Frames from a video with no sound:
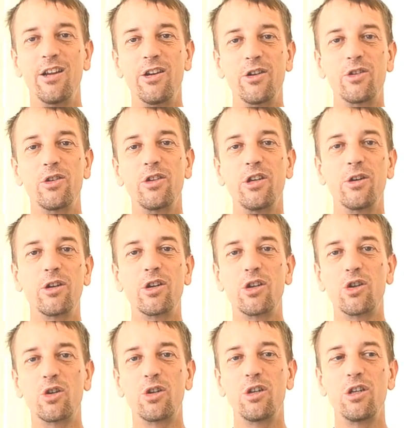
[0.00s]
You
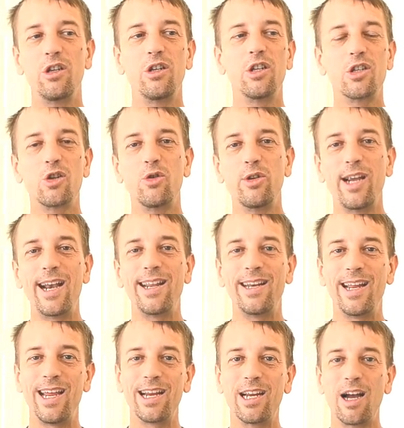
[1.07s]
just
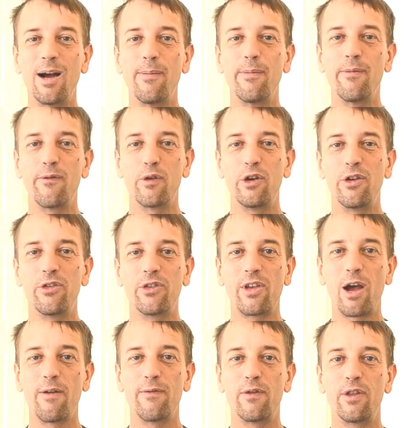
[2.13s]
created income for
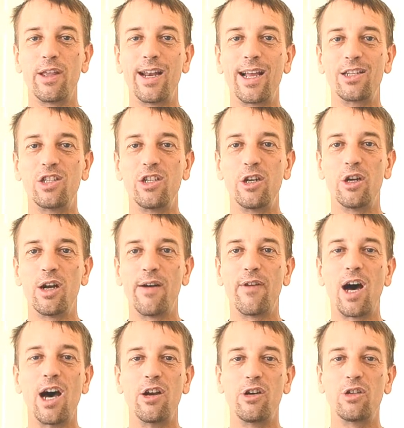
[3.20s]
yourself for the next year of
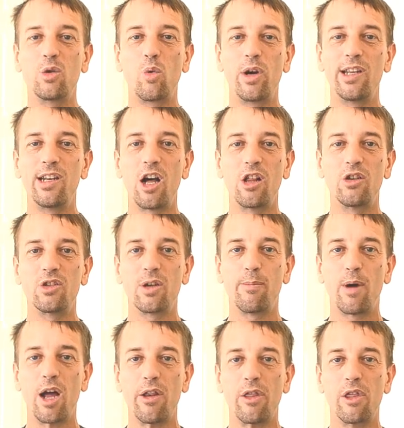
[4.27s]
$120 a
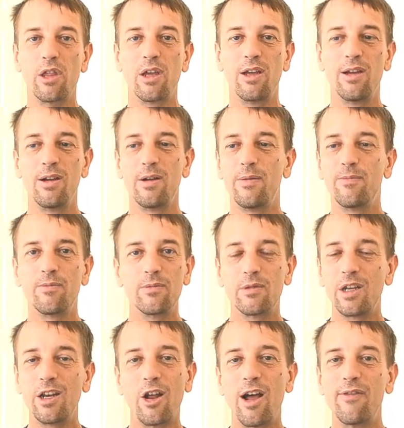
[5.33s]
month
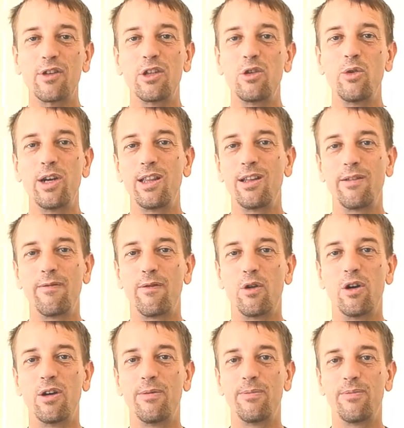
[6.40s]
that you don't have to do anything
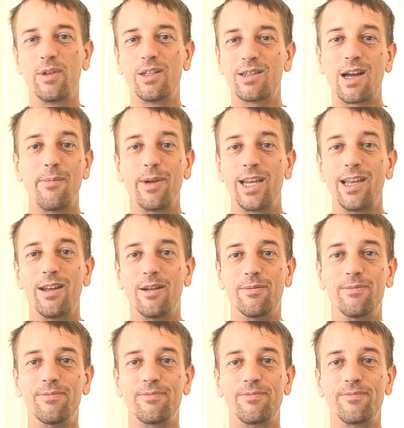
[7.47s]
for. It's coming in.